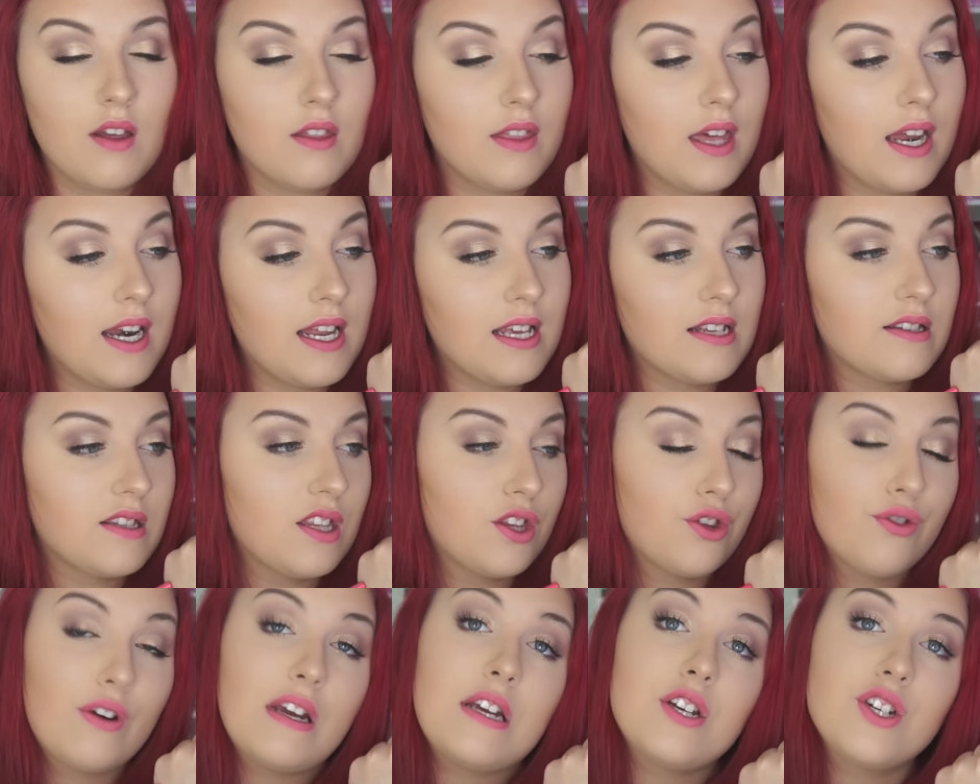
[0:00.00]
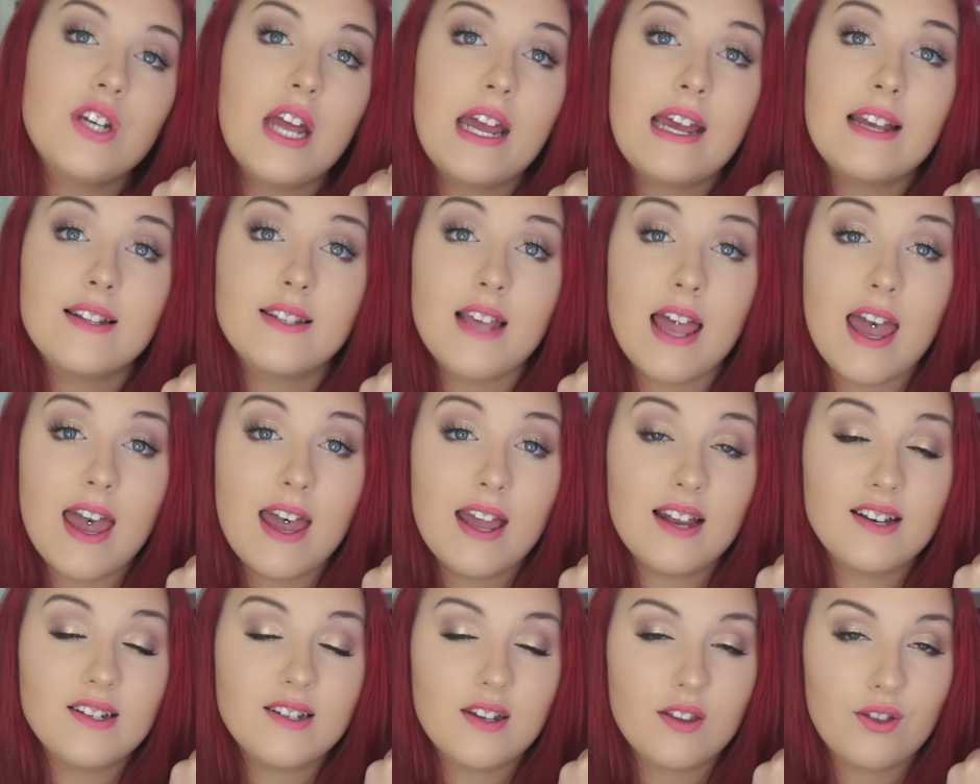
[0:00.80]
that is the three shades
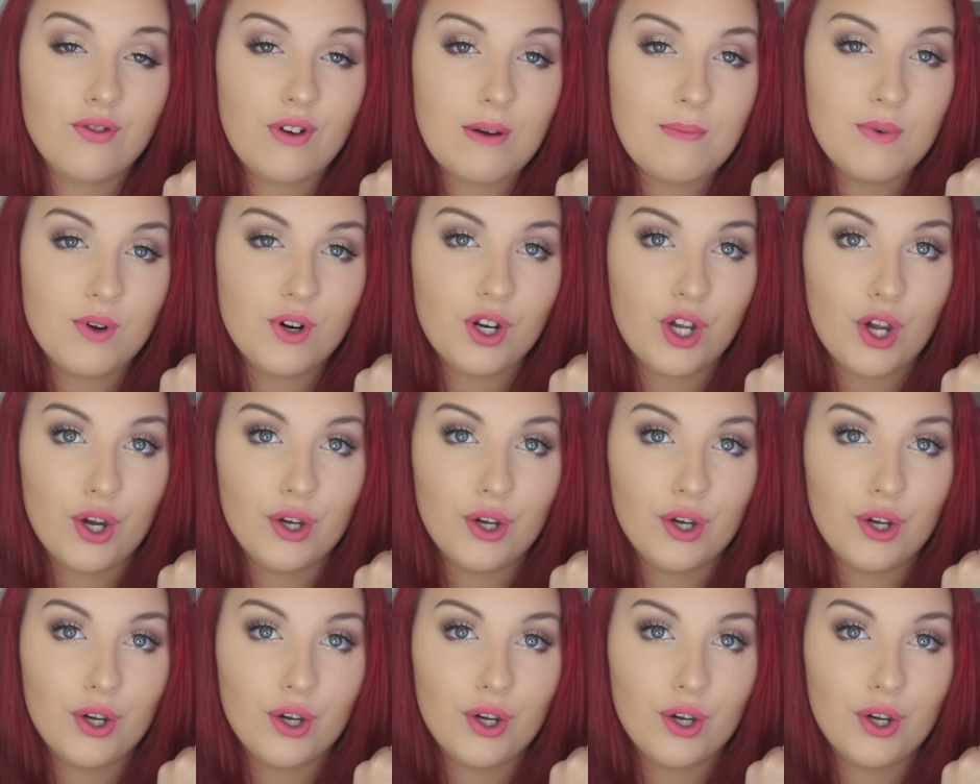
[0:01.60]
and three more to